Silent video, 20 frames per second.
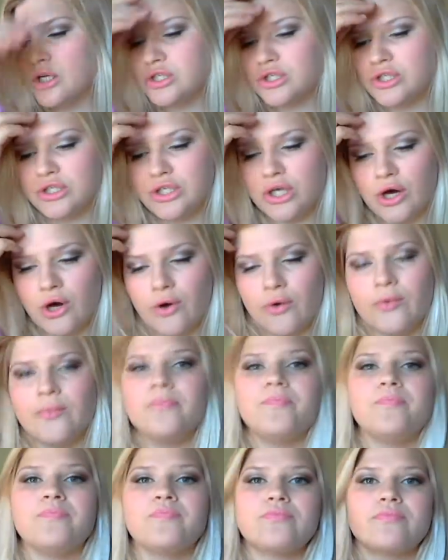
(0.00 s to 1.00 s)
So,
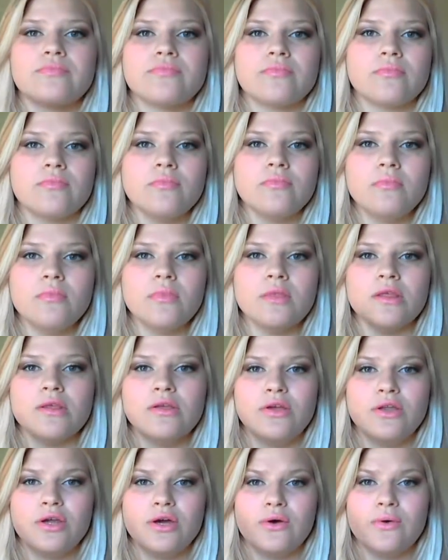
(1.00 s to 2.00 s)

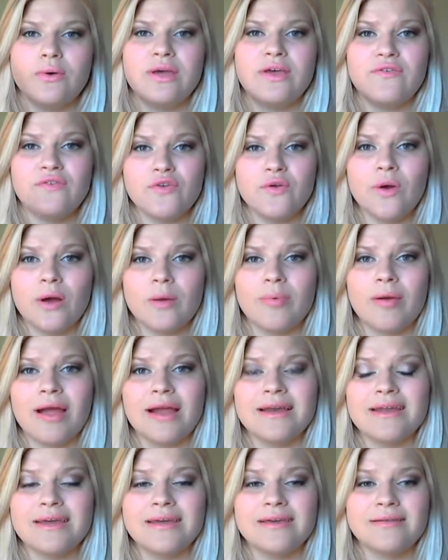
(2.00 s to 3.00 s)
you know, if you are
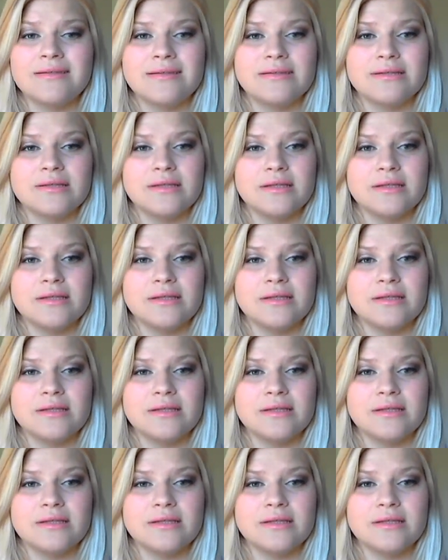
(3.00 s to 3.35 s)
pregnant,